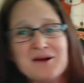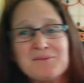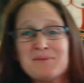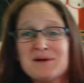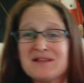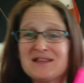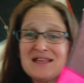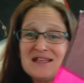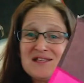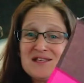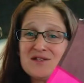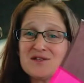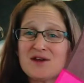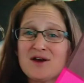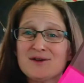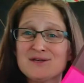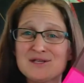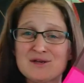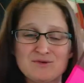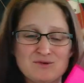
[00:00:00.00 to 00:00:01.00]
But this is
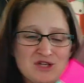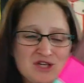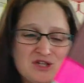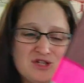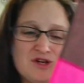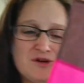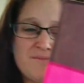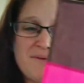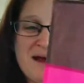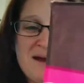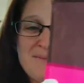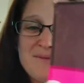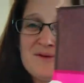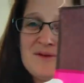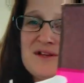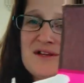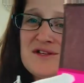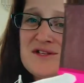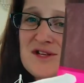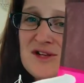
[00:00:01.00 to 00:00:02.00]
also tissue paper
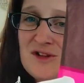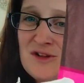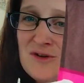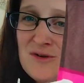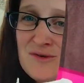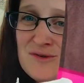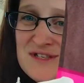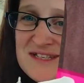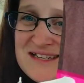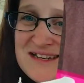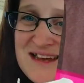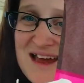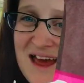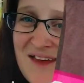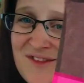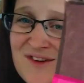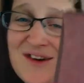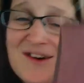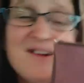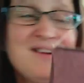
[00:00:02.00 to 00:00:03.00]
that's glued
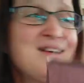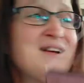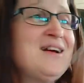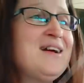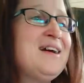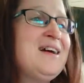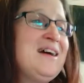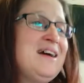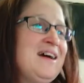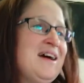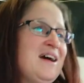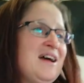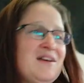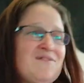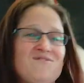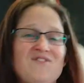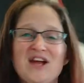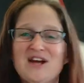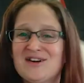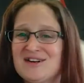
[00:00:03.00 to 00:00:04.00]
together.
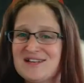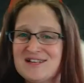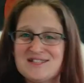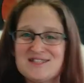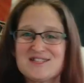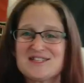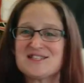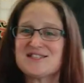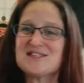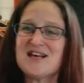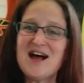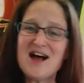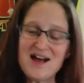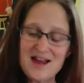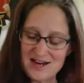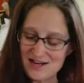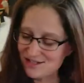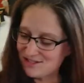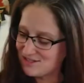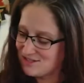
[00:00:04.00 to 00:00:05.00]
Various
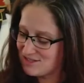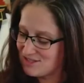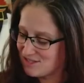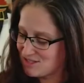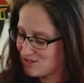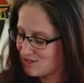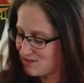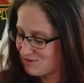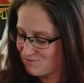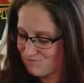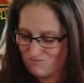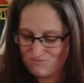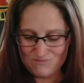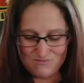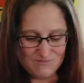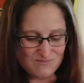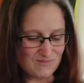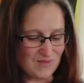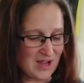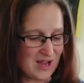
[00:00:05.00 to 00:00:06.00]
designs
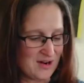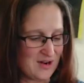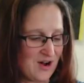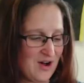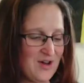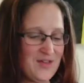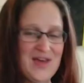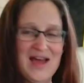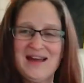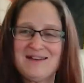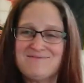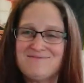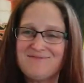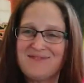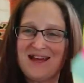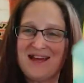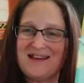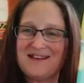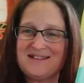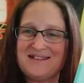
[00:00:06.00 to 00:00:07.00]
and all that.
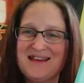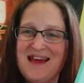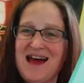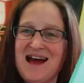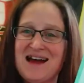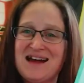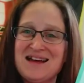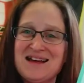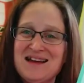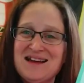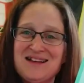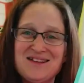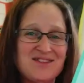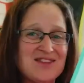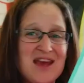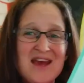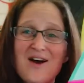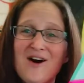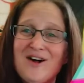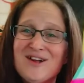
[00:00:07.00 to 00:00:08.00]
And yeah,
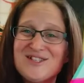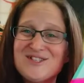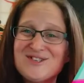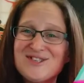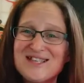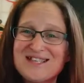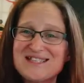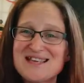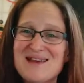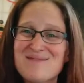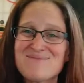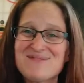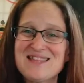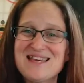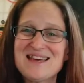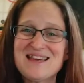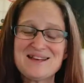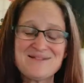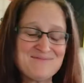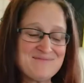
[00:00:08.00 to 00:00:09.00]
they all do the same
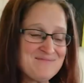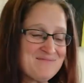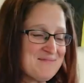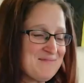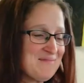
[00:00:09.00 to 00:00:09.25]
thing.